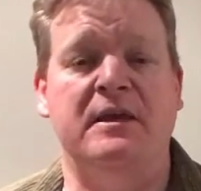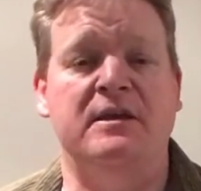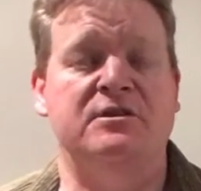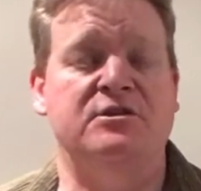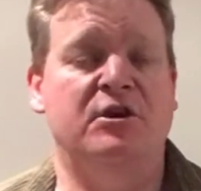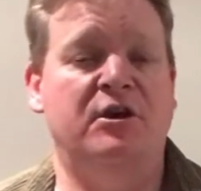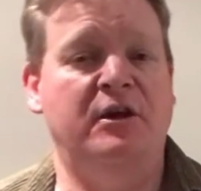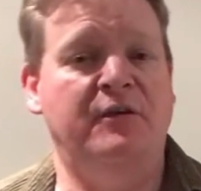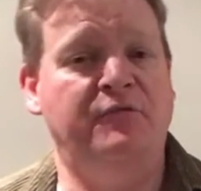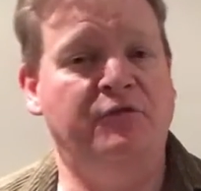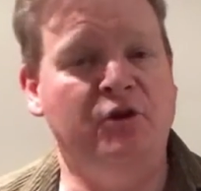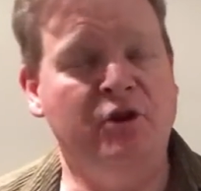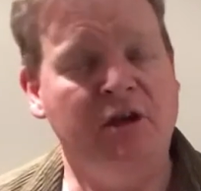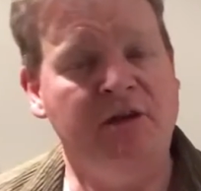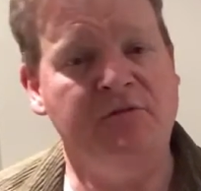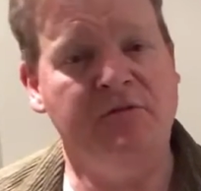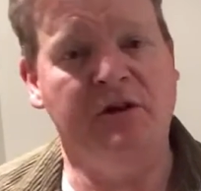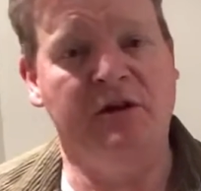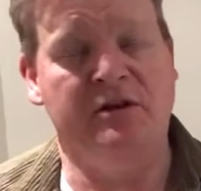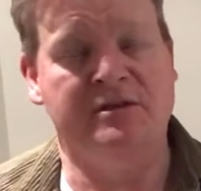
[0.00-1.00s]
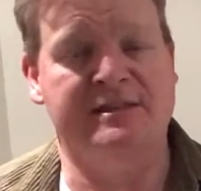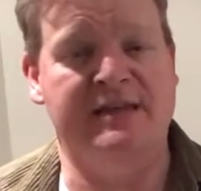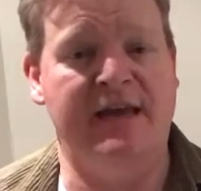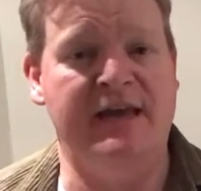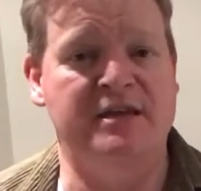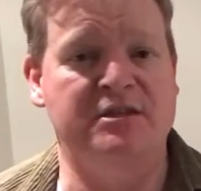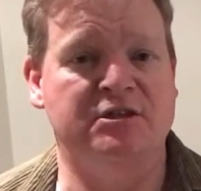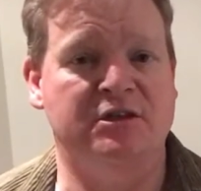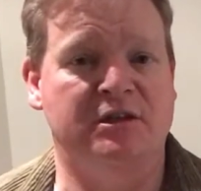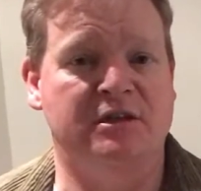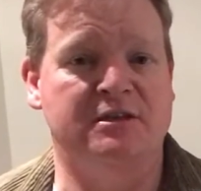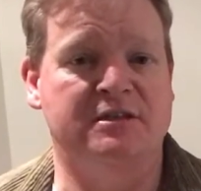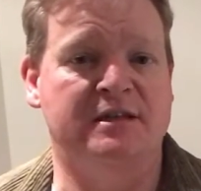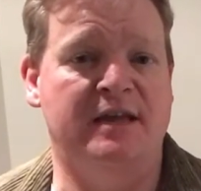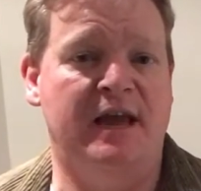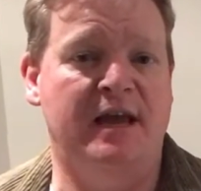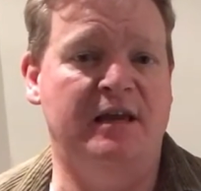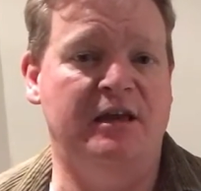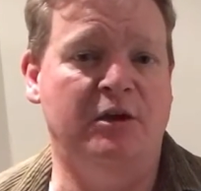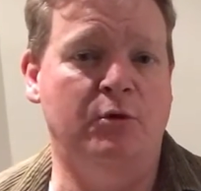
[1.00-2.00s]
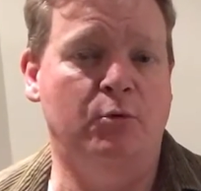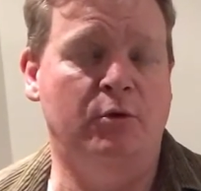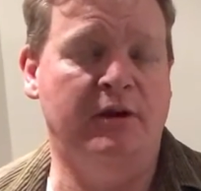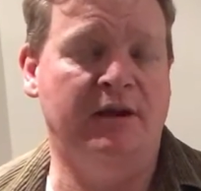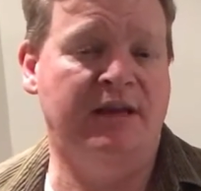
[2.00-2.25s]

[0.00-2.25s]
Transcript: So if you live in Los Angeles and you want